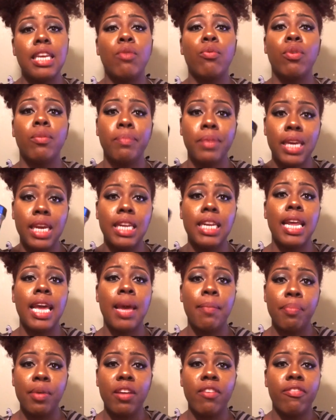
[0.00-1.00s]
it will be an
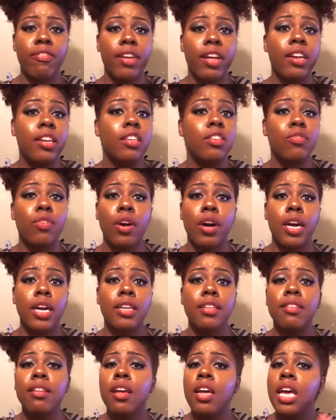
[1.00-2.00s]
epic fail as far
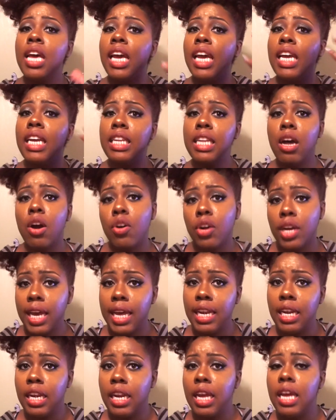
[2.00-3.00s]
as
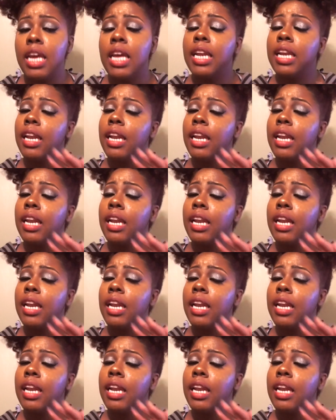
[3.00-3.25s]
elongating it.